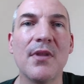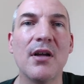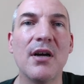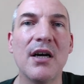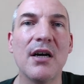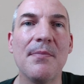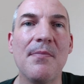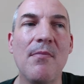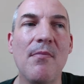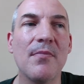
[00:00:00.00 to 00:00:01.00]

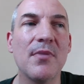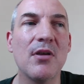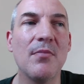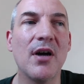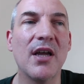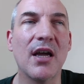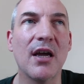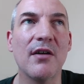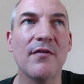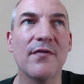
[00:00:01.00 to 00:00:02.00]
You might
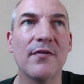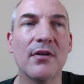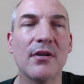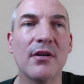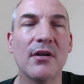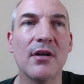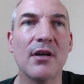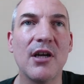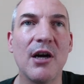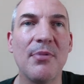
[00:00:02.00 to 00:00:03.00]
have a
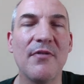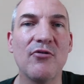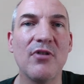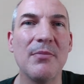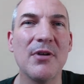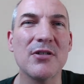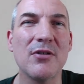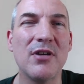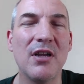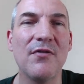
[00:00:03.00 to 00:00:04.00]
couple of treatments on
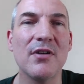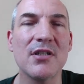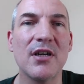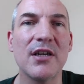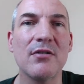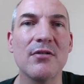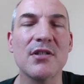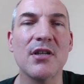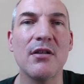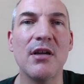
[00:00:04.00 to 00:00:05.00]
different cycles.
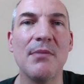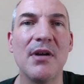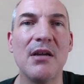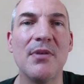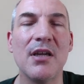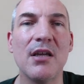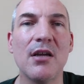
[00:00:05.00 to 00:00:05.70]
So it may be